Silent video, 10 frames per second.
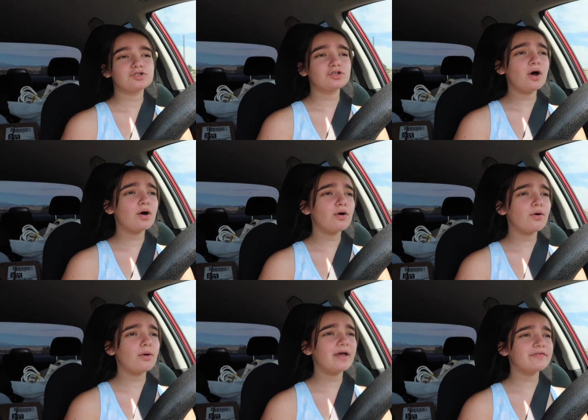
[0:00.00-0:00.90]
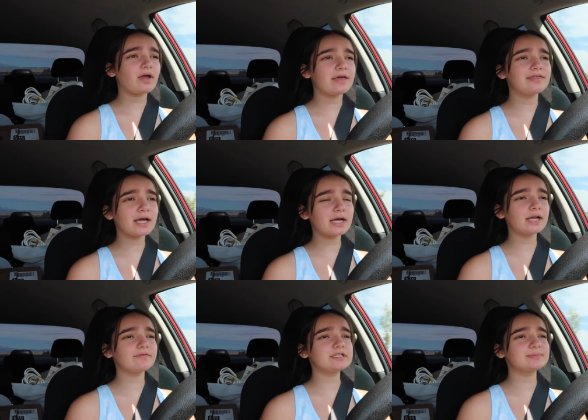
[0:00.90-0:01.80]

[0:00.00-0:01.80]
So if, I think I kind of